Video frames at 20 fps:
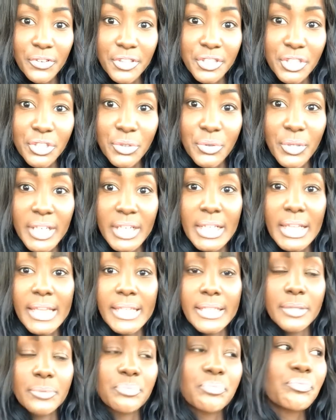you and
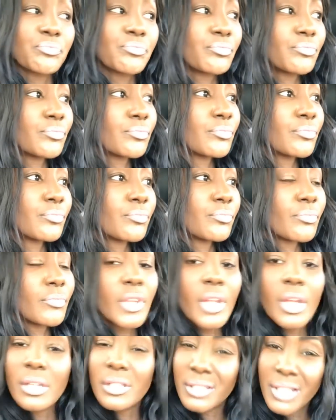Clayton?
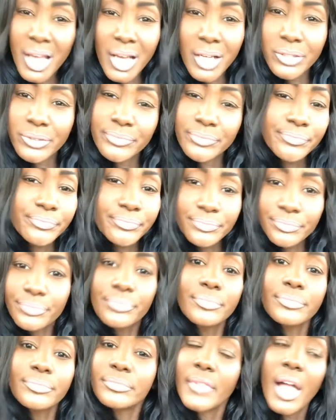No.
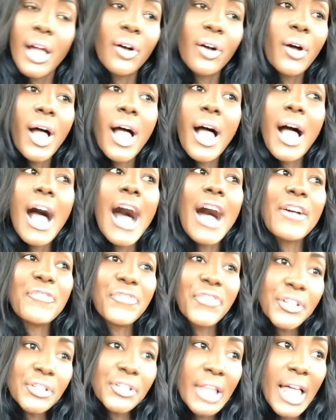I
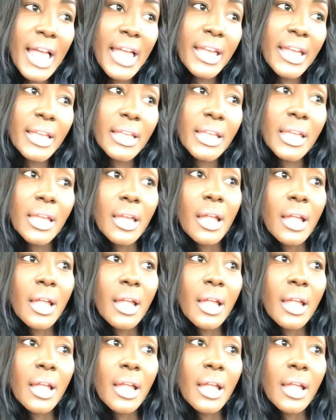feel like